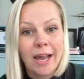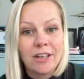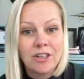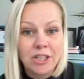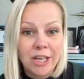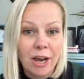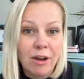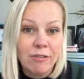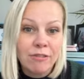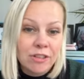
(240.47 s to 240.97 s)

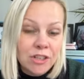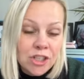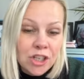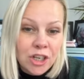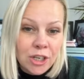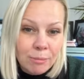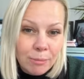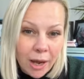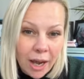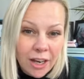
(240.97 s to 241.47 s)
gel for
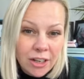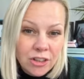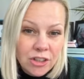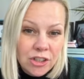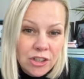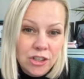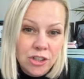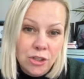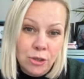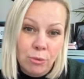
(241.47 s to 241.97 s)

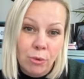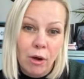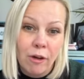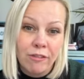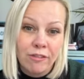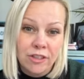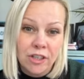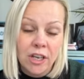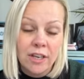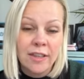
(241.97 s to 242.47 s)
too
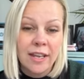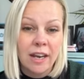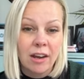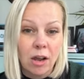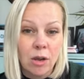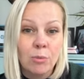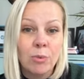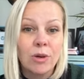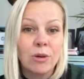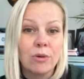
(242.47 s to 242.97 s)
often, then
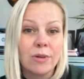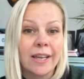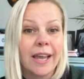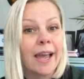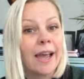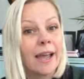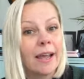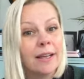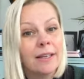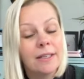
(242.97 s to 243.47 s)
I will
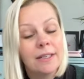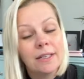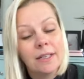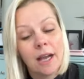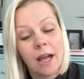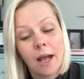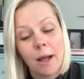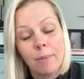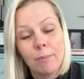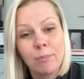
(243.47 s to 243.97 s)
get
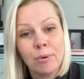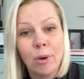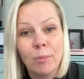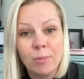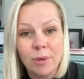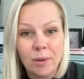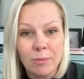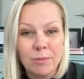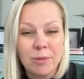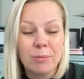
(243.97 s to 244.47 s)

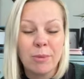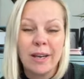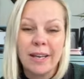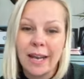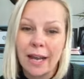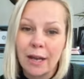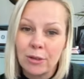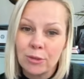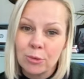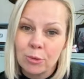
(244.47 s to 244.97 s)
problems. My
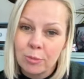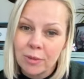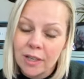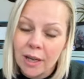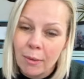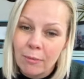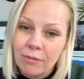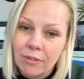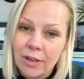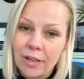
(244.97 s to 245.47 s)
nails will
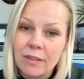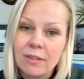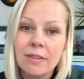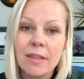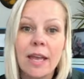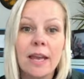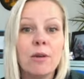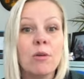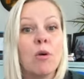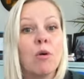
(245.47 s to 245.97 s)
become very
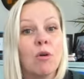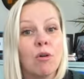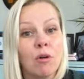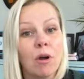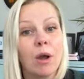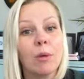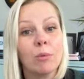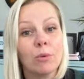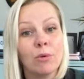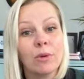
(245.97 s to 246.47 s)
thin, or
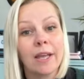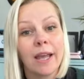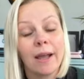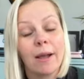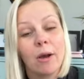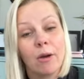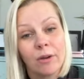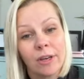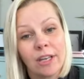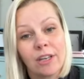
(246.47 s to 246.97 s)
I will
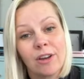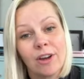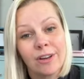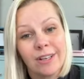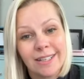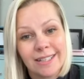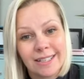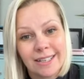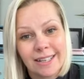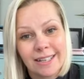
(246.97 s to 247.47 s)
get
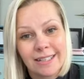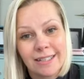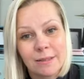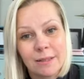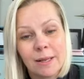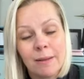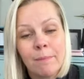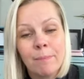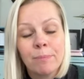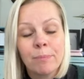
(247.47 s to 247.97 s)
onycholysis
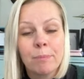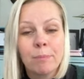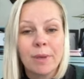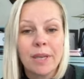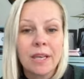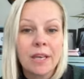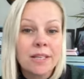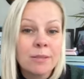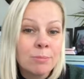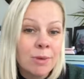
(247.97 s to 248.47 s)

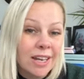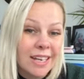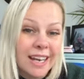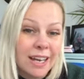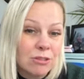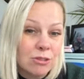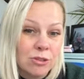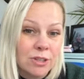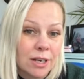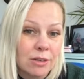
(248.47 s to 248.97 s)
because my
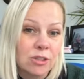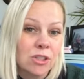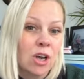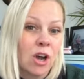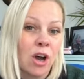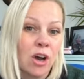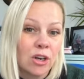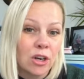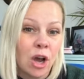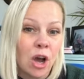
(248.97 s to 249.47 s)
natural nails
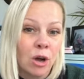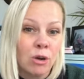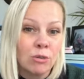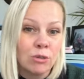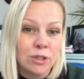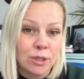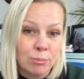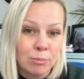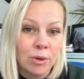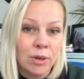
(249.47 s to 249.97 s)
can't
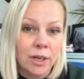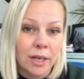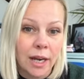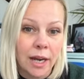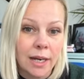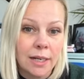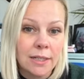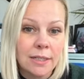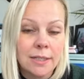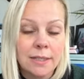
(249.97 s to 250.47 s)
hold the
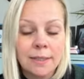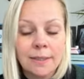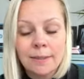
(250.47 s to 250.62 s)
product.